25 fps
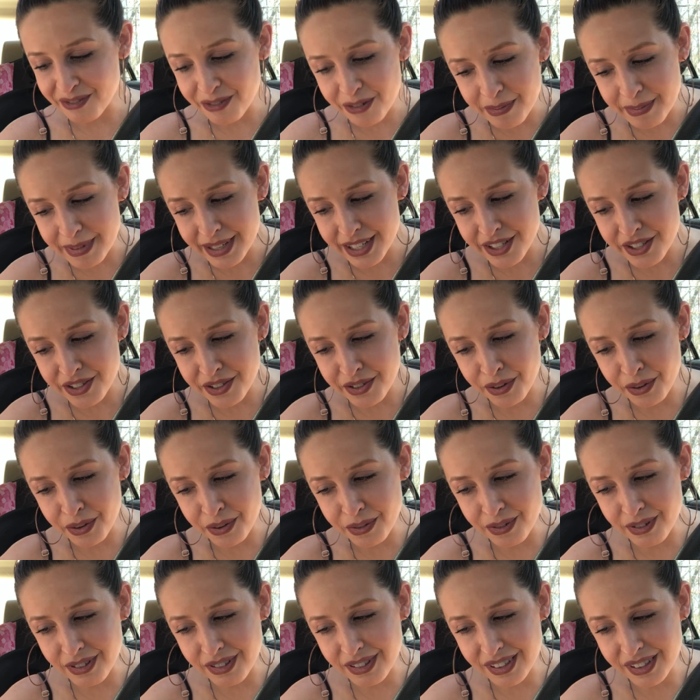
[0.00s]
information
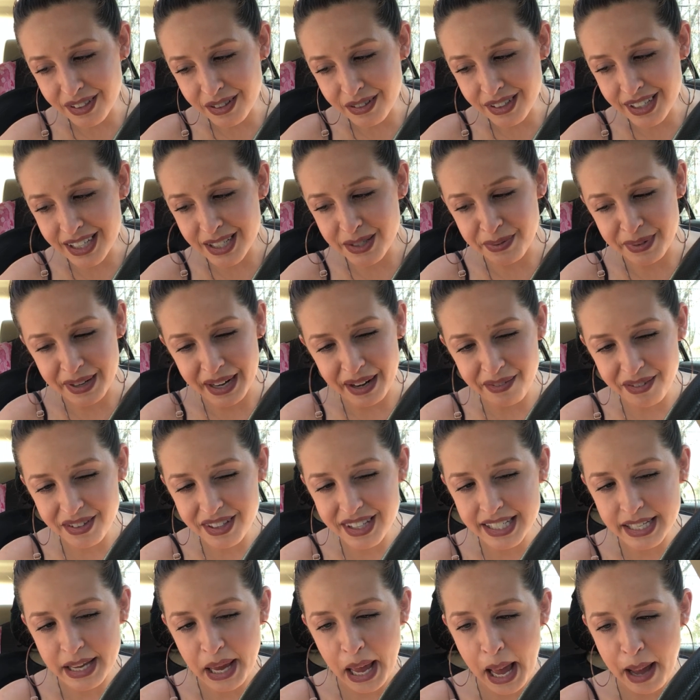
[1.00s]
overload because whenever
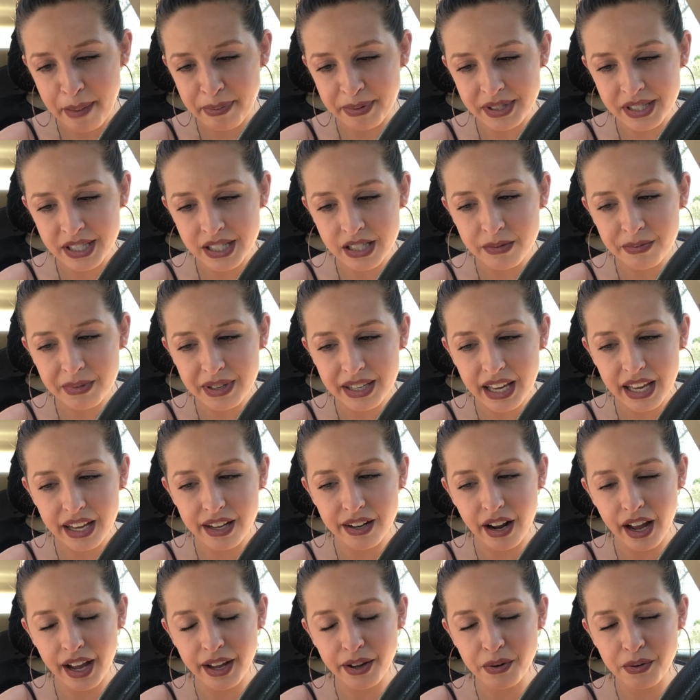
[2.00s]
this happens to me,
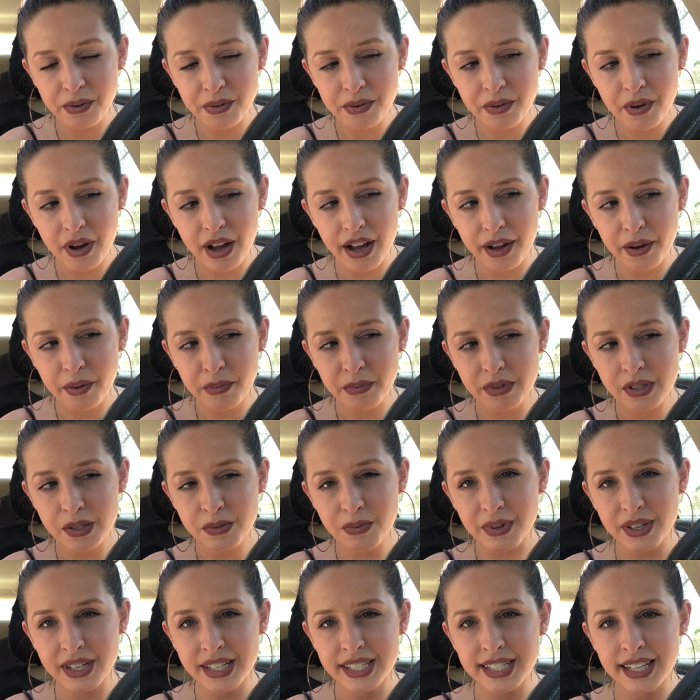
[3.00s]
it, I, I almost
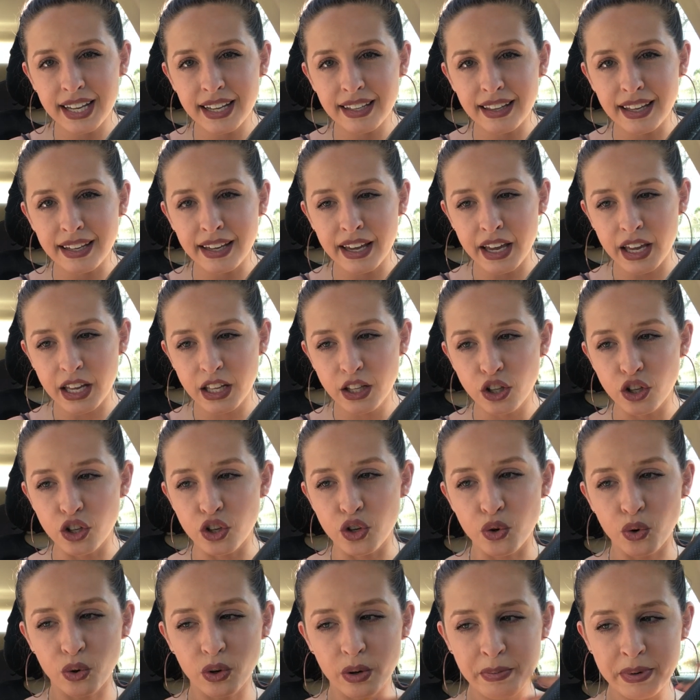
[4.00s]
want to say like in
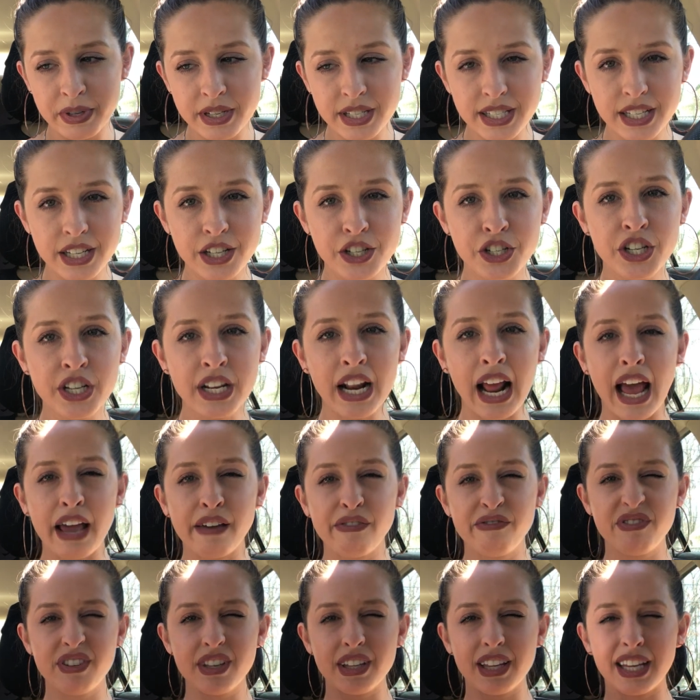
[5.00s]
your position, I
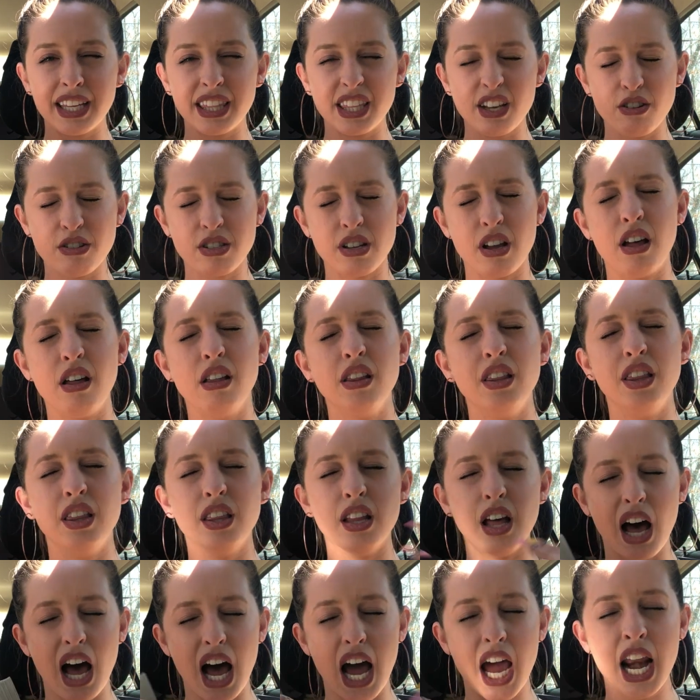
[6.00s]
feel like there's a
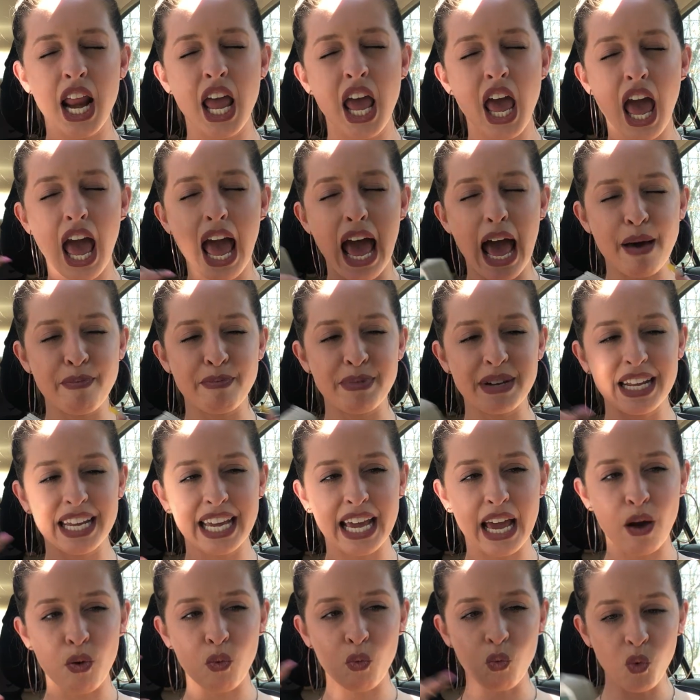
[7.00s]
lot happening
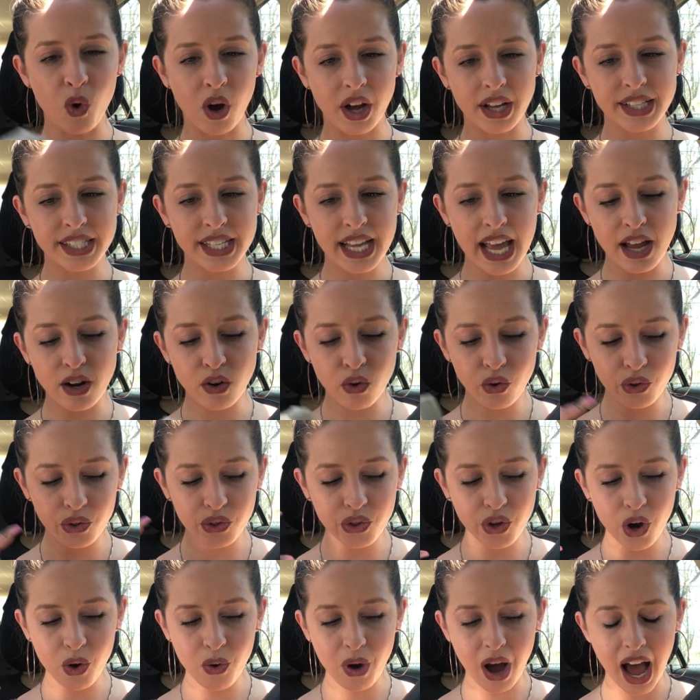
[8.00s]
at once. And
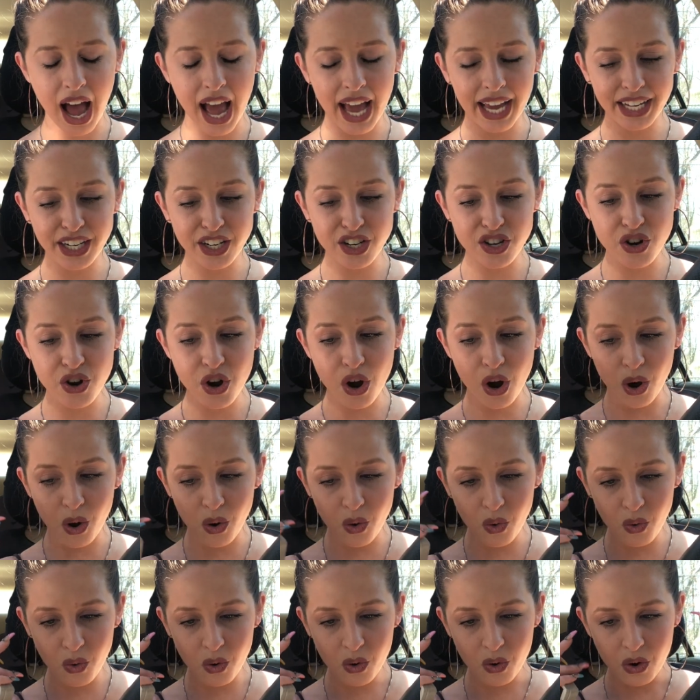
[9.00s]
although I
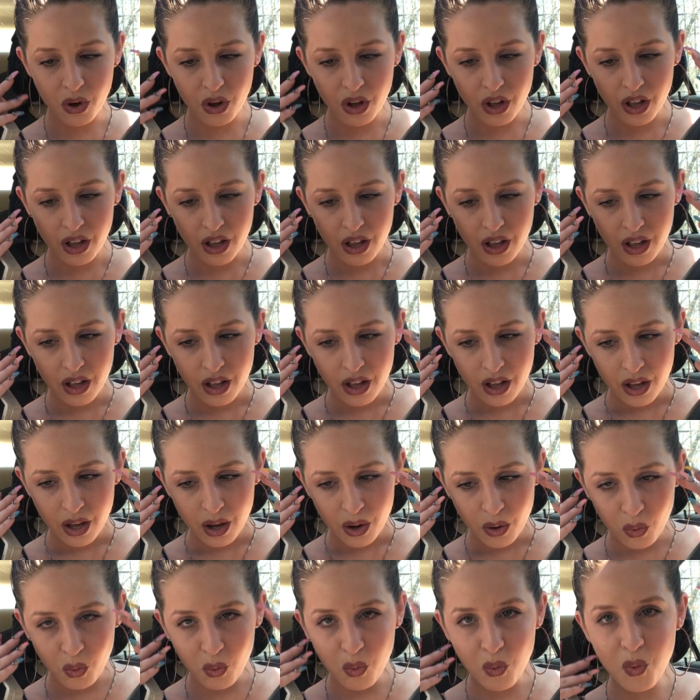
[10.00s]
know
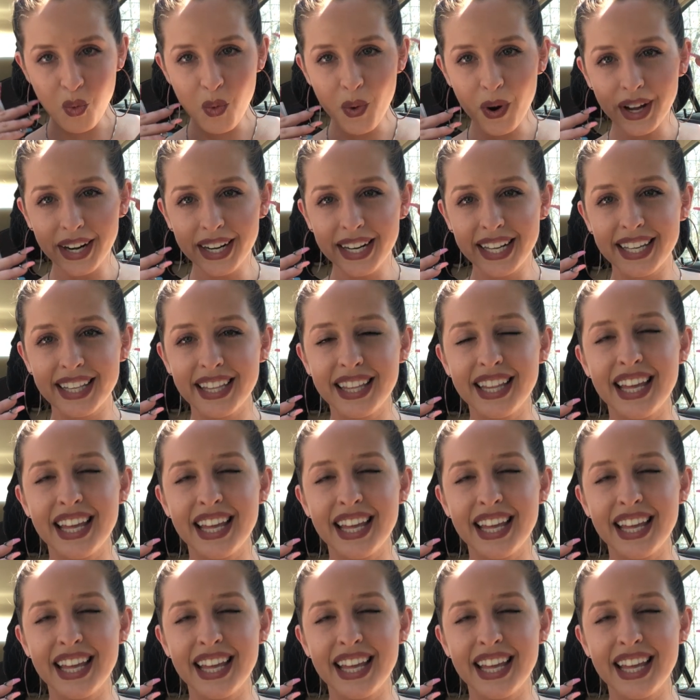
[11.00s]
what